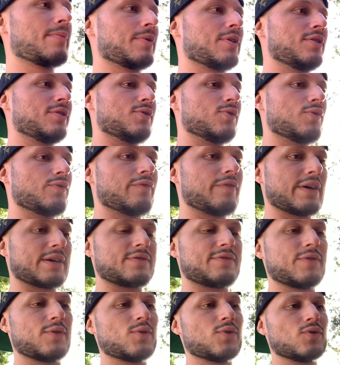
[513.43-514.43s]
going to do flex
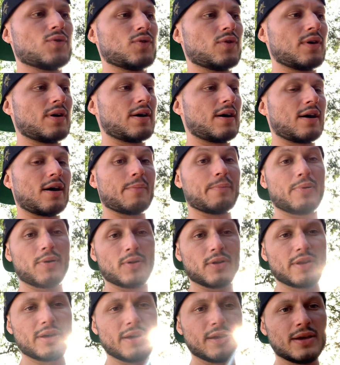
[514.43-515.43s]
fuel,
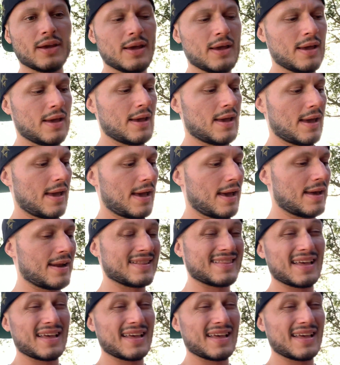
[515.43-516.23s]
pulley, and at